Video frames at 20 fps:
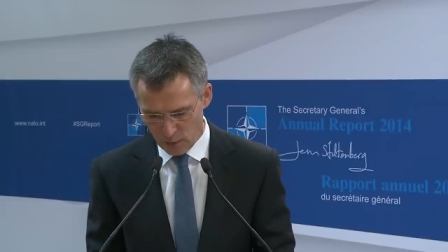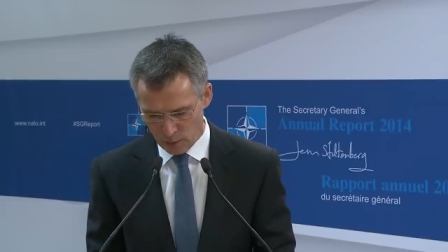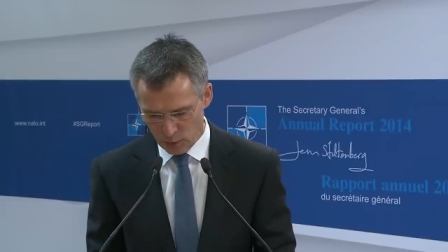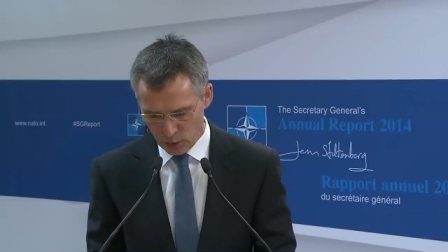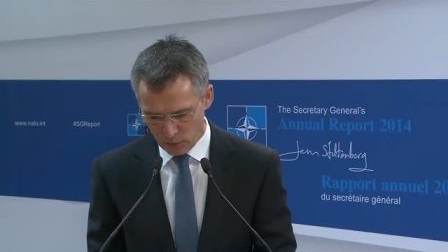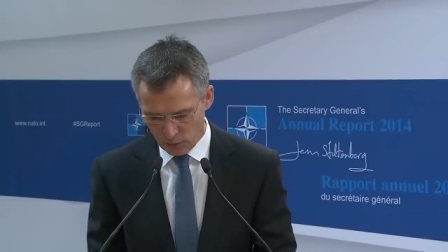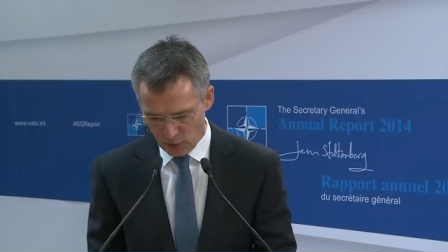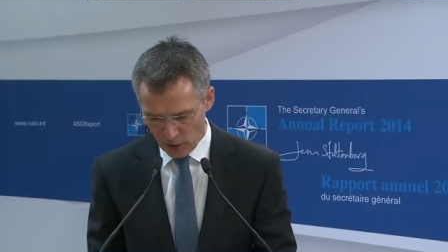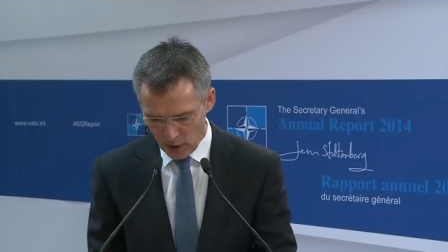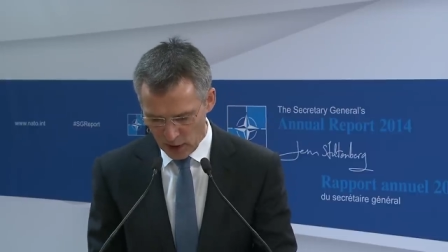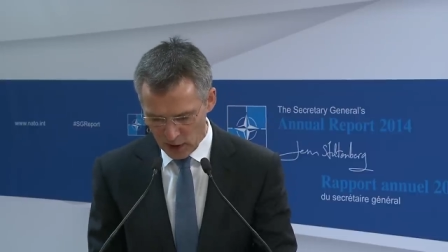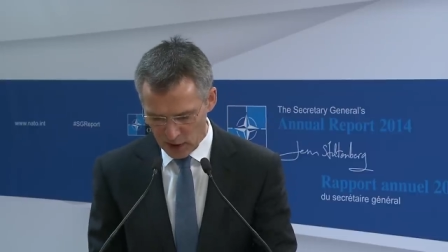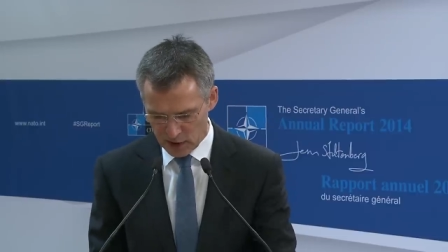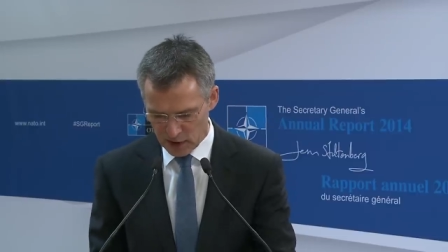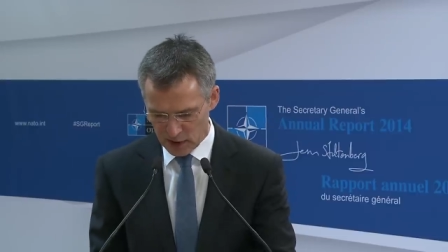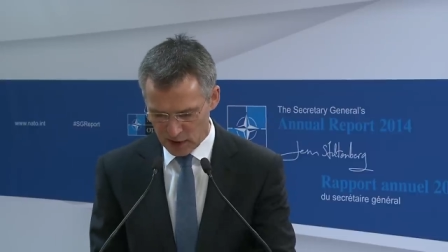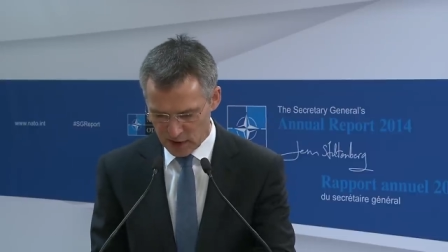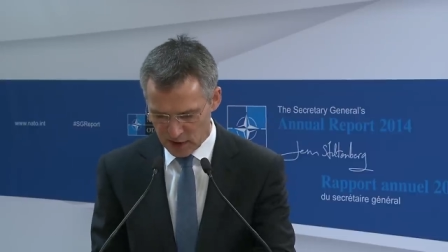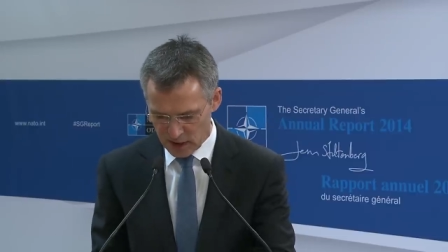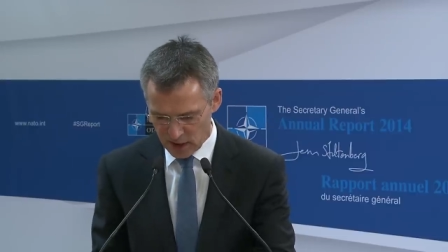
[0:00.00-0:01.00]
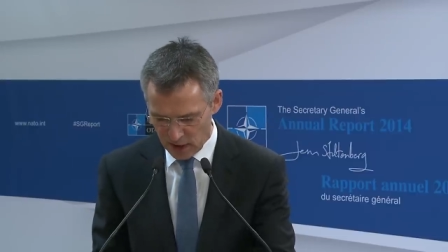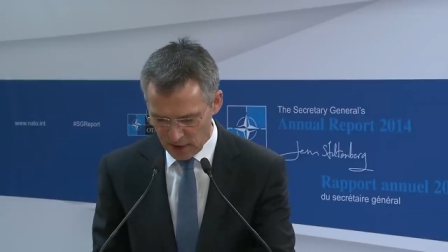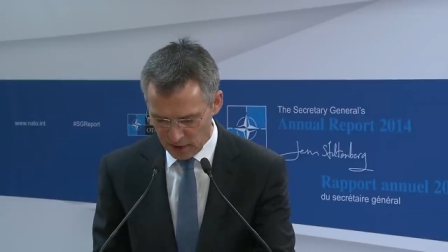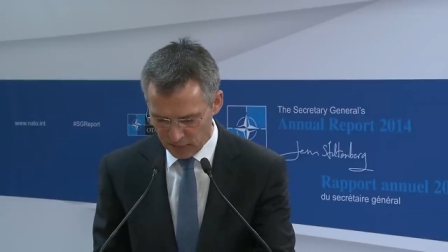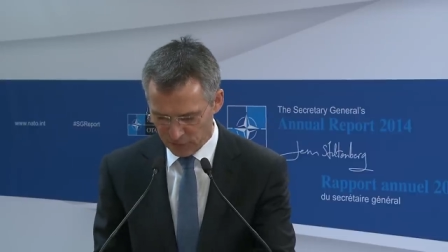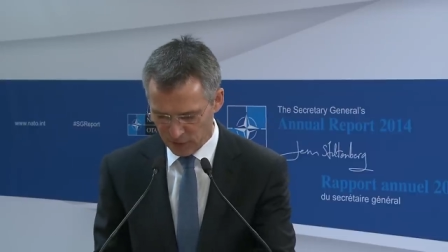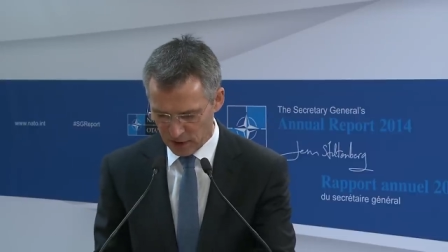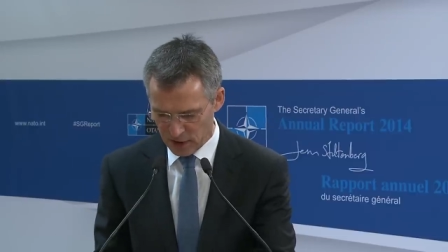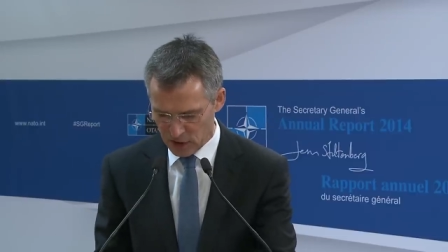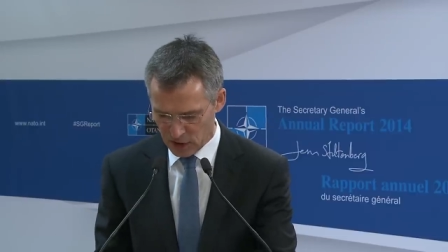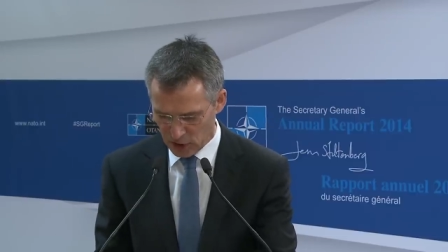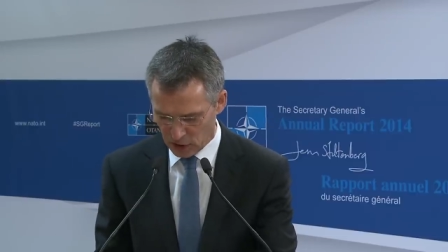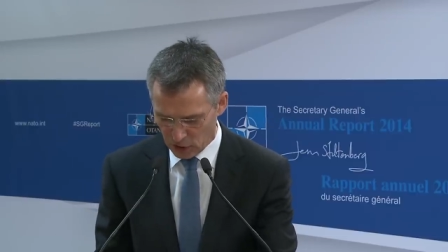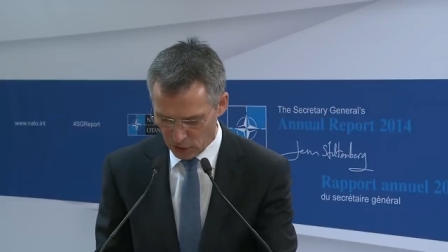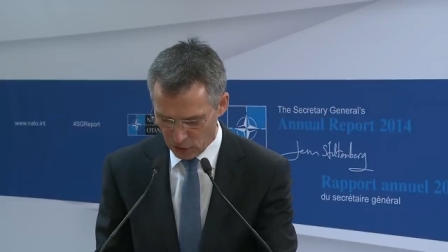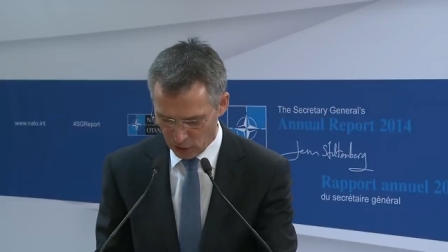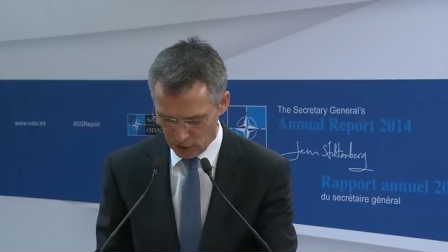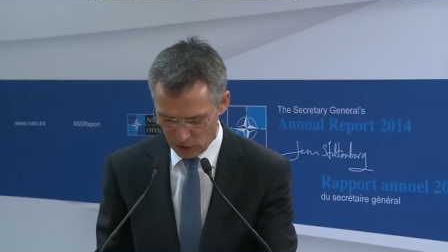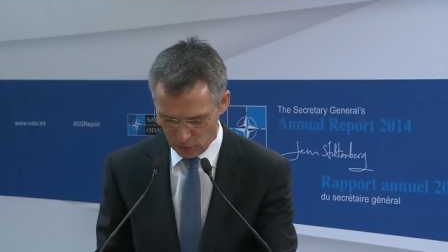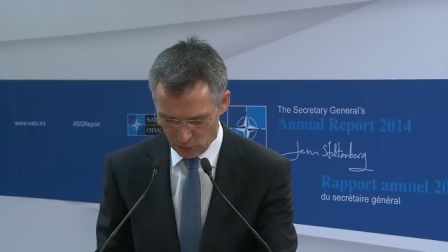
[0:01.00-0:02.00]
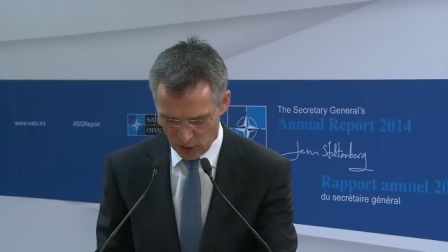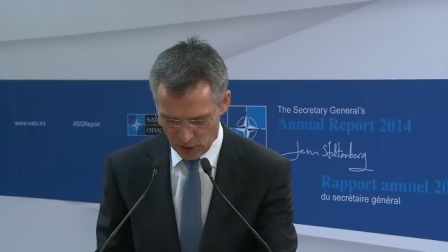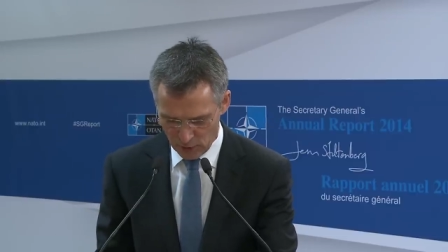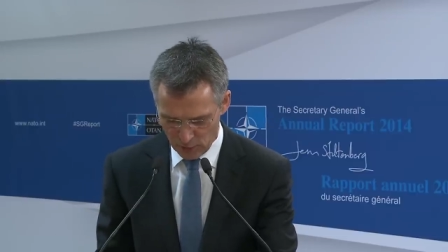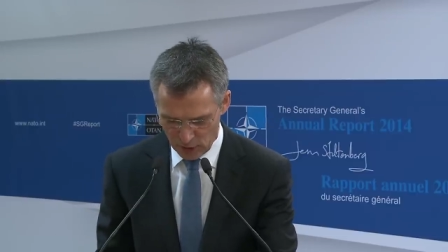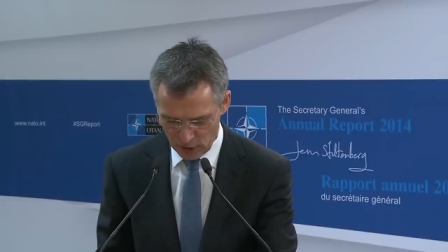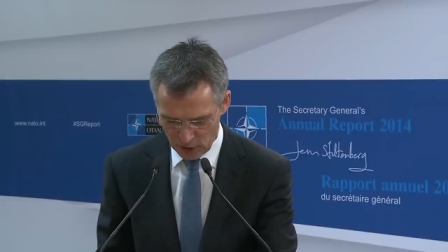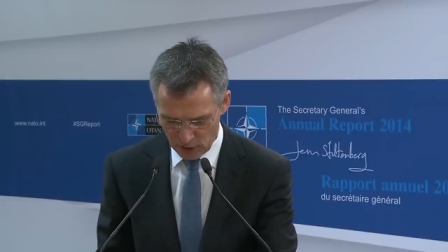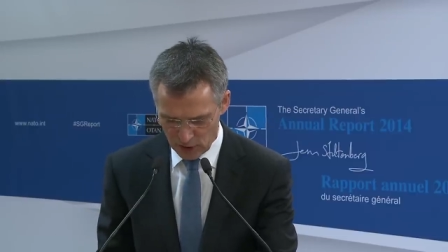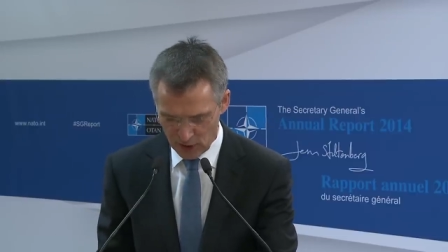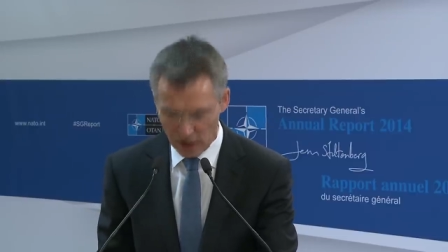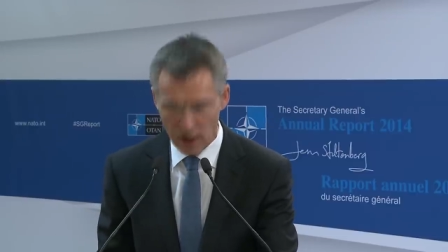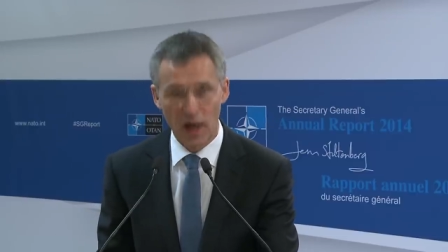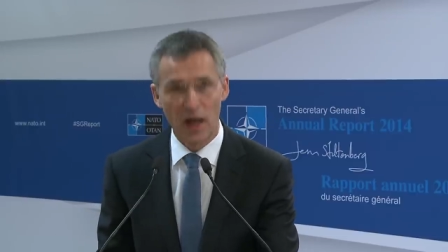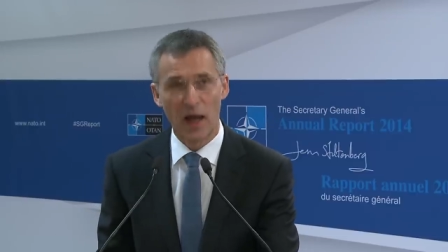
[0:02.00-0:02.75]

provides a safe and secure environment